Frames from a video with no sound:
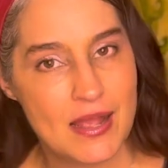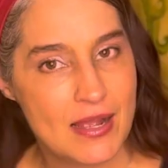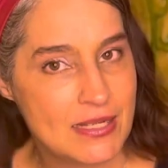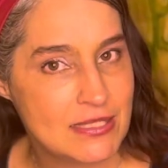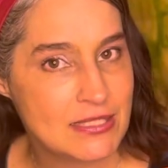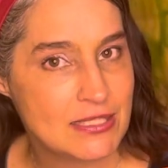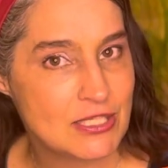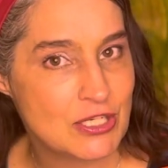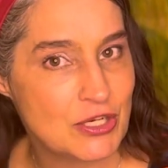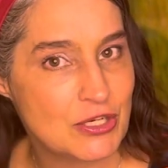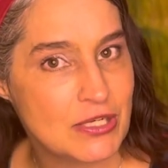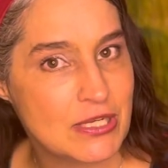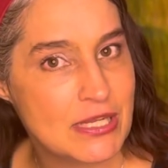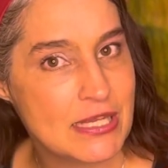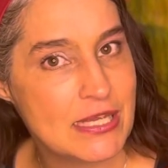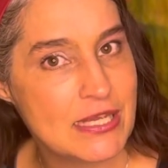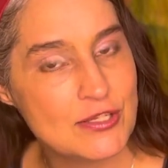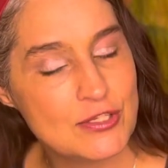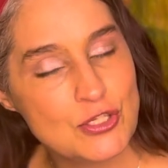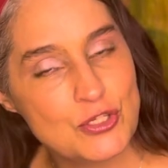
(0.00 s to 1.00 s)
Star
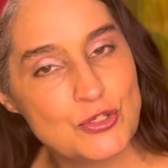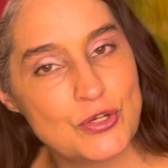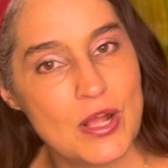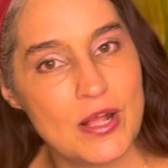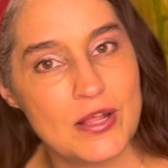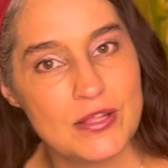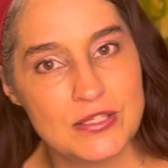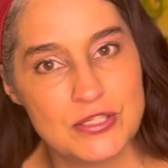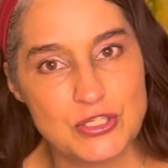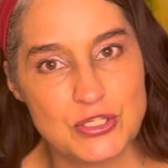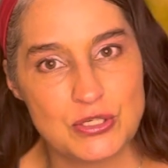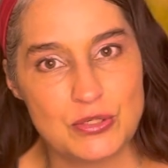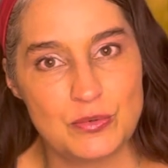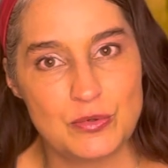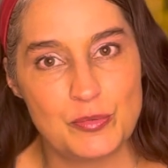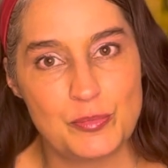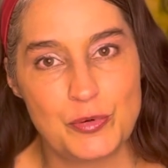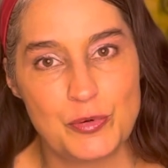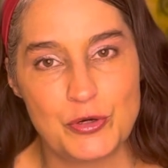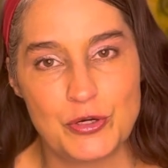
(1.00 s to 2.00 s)
Ki Astrology
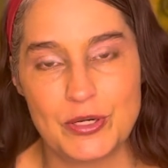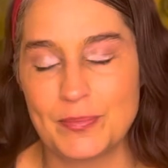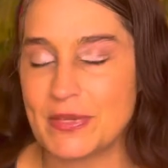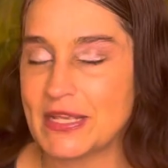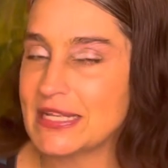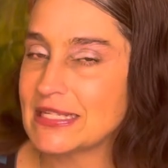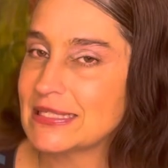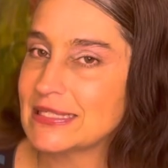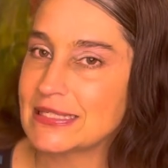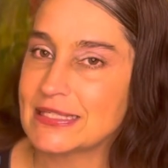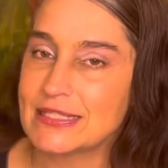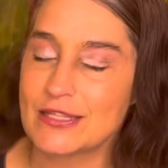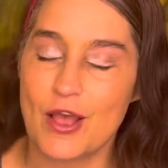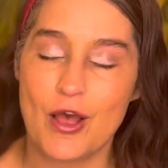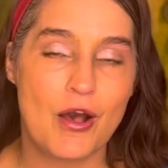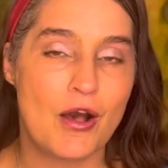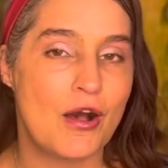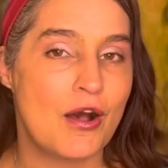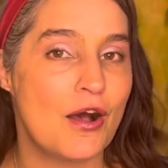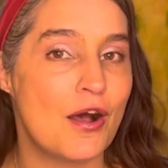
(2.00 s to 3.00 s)
report because it's
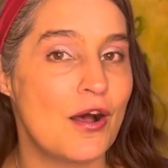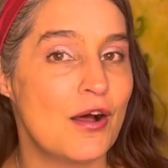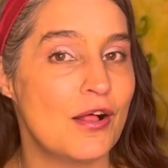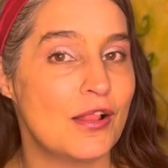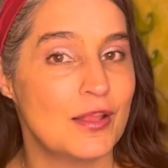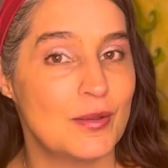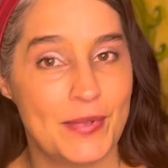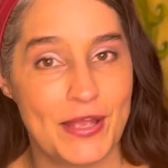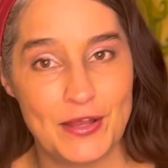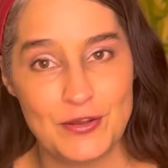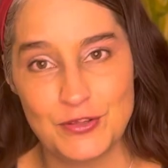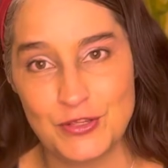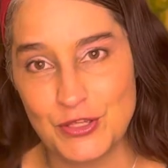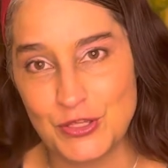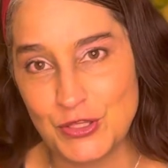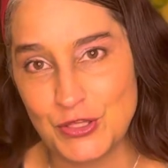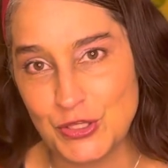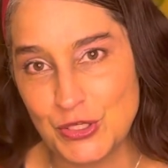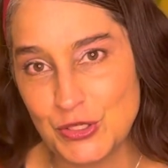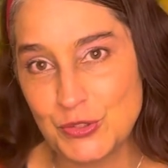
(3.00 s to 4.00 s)
all about
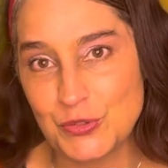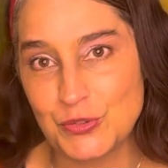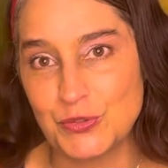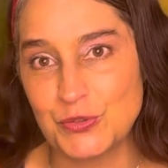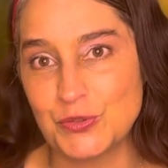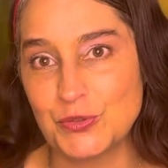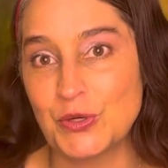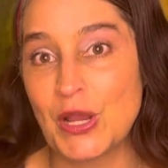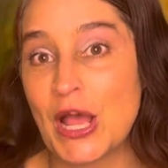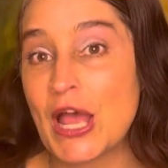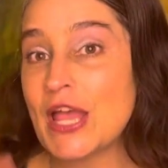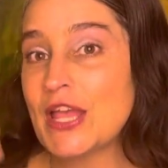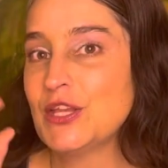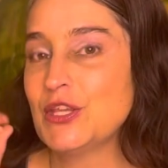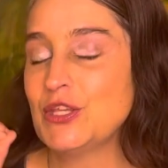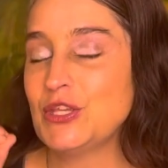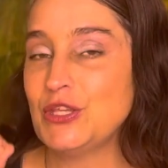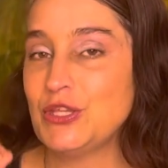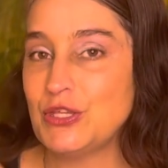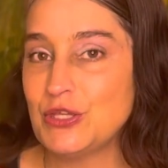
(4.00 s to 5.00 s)
you.
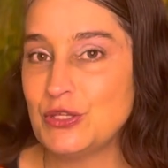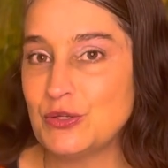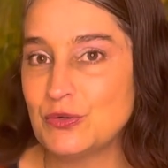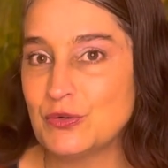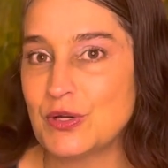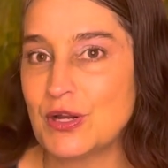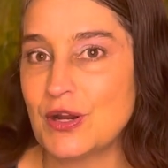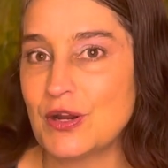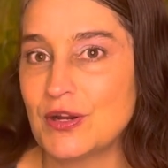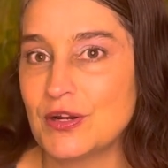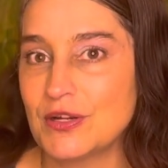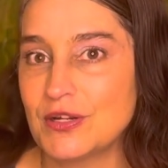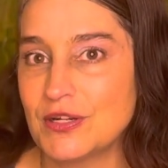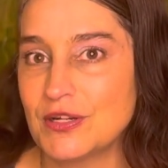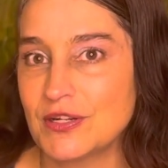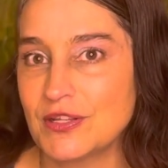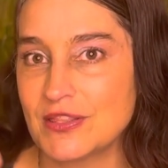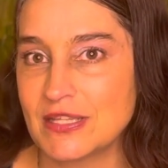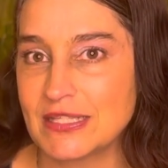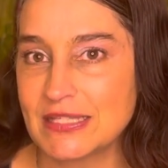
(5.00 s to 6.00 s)
You
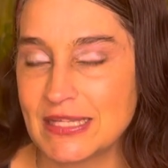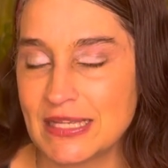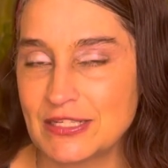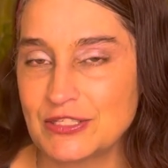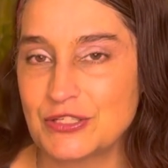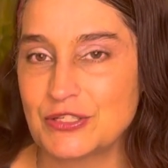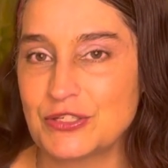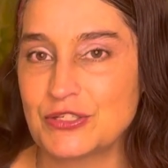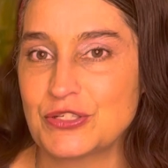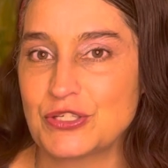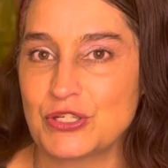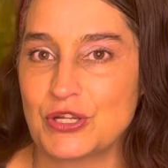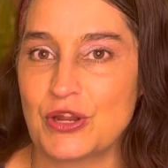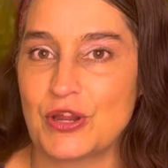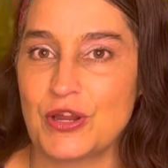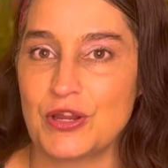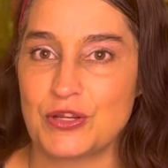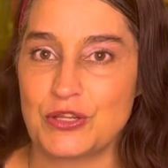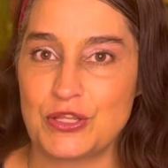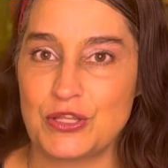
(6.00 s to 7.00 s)
are the center
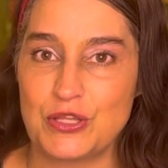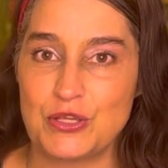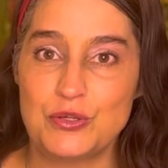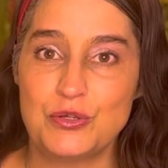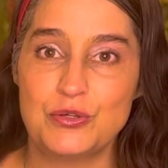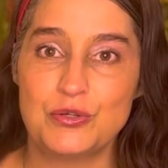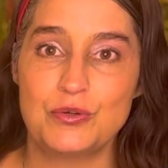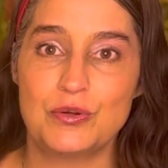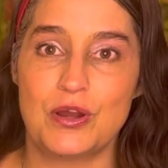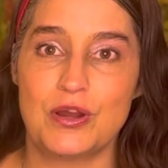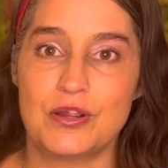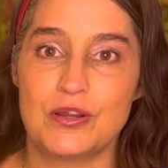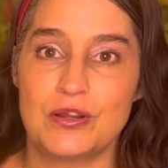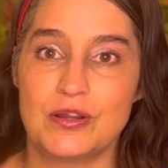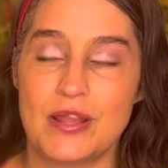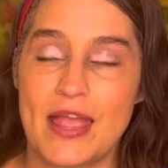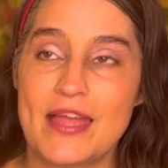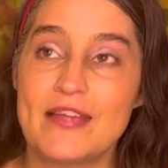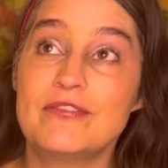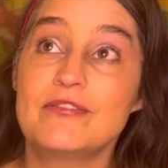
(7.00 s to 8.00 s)
star. You
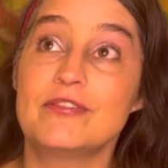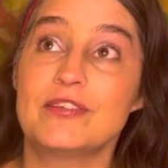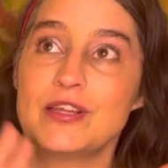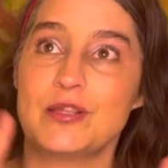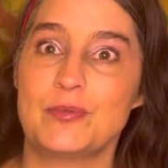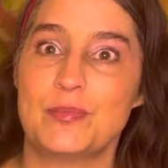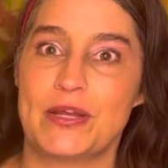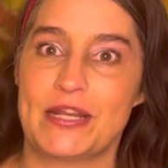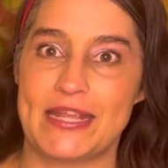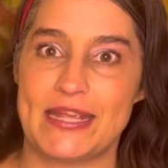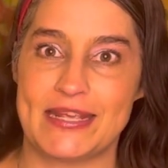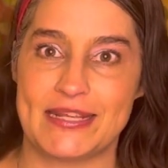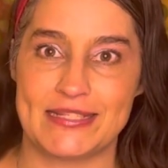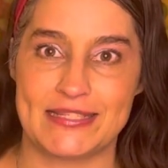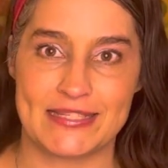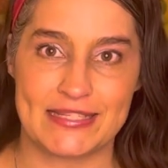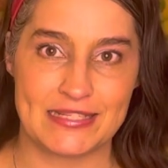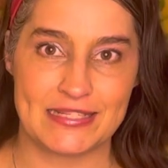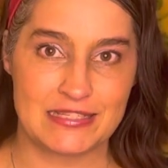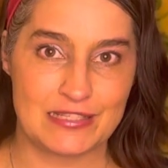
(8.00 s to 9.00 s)
are, everybody is
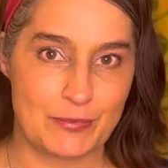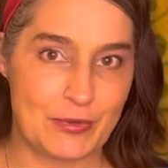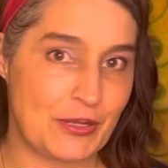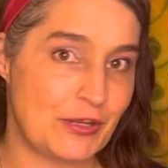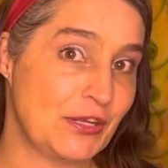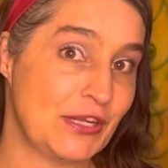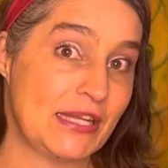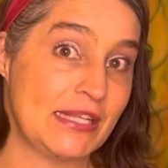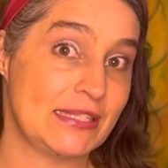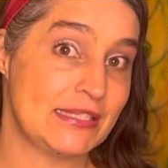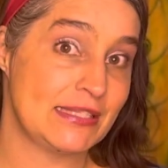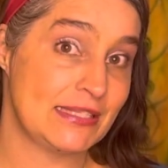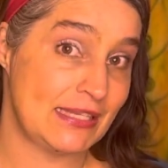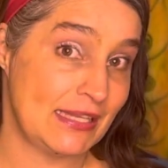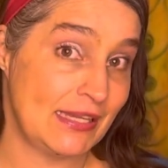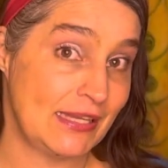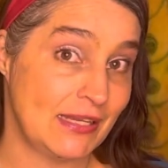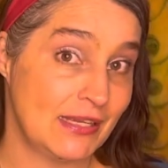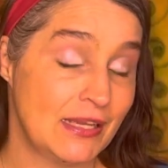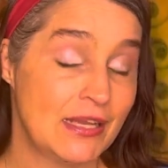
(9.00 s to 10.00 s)

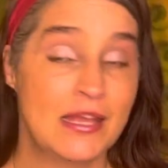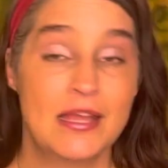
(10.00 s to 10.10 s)
experiencing